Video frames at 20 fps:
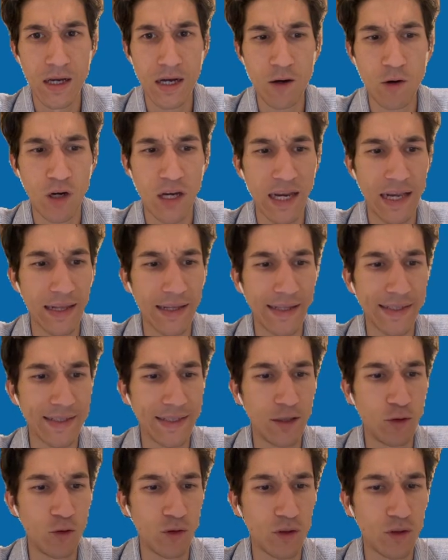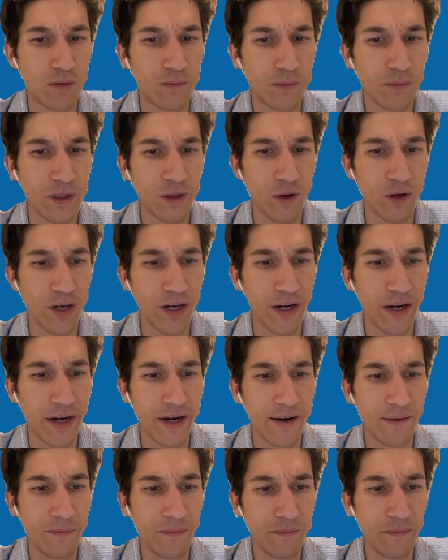Okay, let's do it. Don't
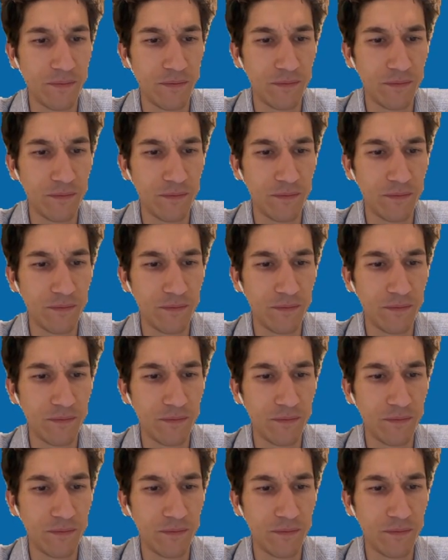care.